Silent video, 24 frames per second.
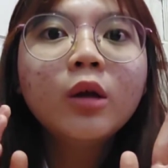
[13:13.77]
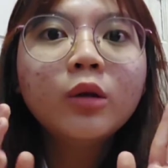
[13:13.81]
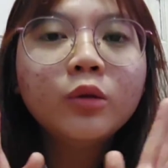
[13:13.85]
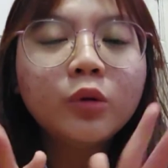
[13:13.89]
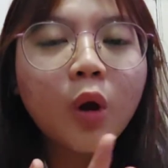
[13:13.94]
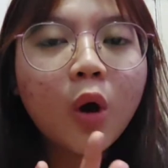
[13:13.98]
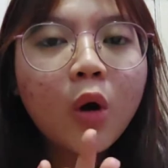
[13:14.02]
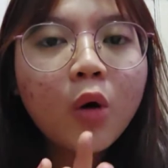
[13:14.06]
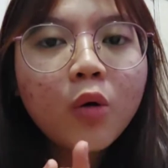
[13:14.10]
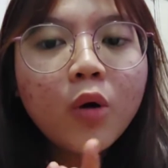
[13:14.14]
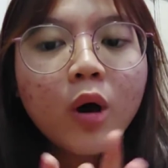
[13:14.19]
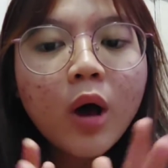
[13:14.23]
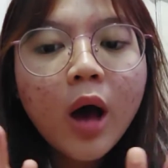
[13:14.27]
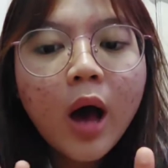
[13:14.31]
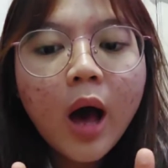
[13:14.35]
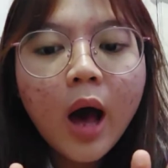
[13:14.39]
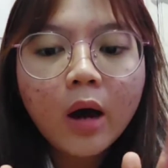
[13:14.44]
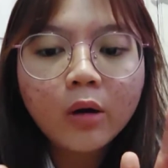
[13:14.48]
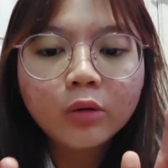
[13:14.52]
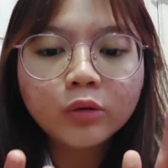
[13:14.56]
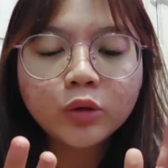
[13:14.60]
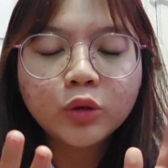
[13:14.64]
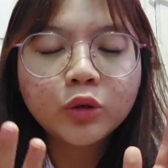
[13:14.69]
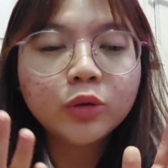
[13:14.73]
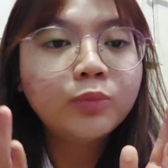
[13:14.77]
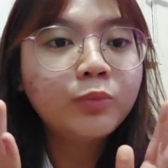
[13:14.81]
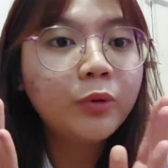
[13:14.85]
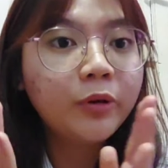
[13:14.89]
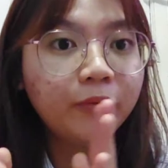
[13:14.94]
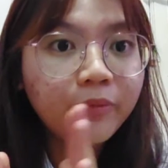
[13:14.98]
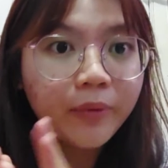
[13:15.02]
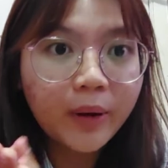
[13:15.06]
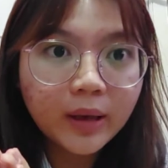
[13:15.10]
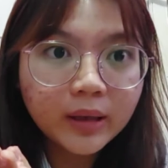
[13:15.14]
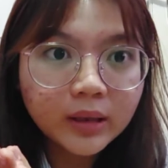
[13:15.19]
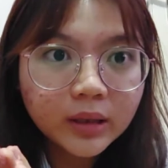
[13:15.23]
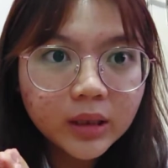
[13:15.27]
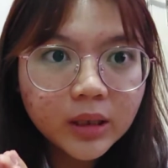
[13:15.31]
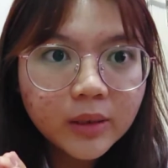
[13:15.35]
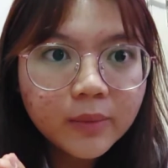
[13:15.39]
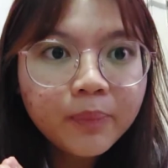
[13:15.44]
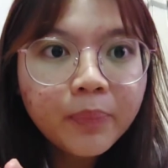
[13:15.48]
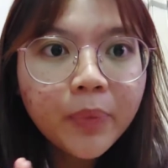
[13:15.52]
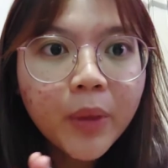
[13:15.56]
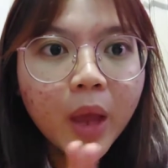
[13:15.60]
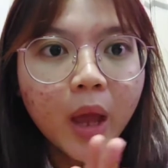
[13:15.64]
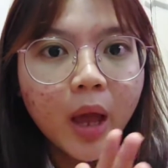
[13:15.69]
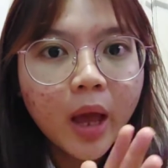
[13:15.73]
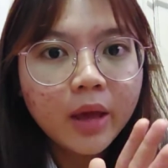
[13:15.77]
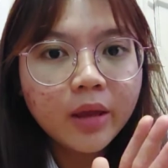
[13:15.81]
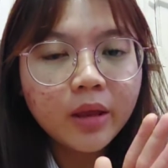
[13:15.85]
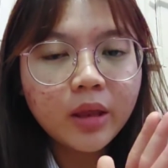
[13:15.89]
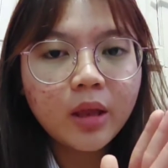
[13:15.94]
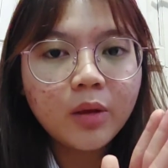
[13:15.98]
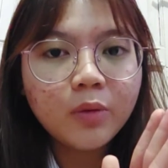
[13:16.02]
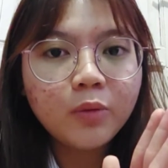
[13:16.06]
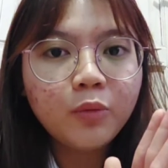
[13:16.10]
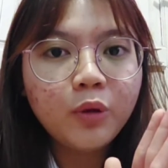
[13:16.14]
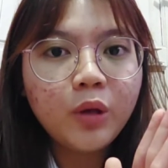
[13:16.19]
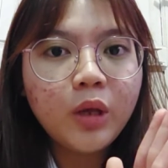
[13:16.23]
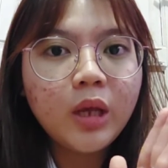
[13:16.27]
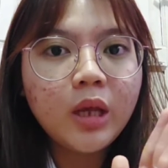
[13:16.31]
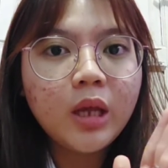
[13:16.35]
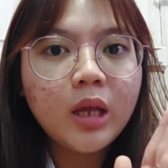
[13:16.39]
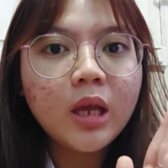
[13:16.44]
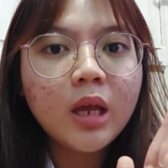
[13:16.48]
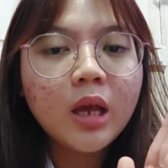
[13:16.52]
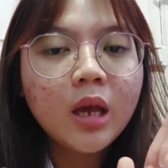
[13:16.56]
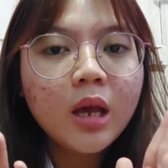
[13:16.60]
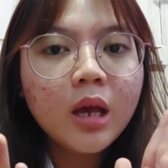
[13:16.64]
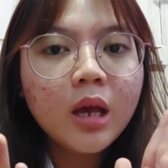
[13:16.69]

know how to prevent them, and then we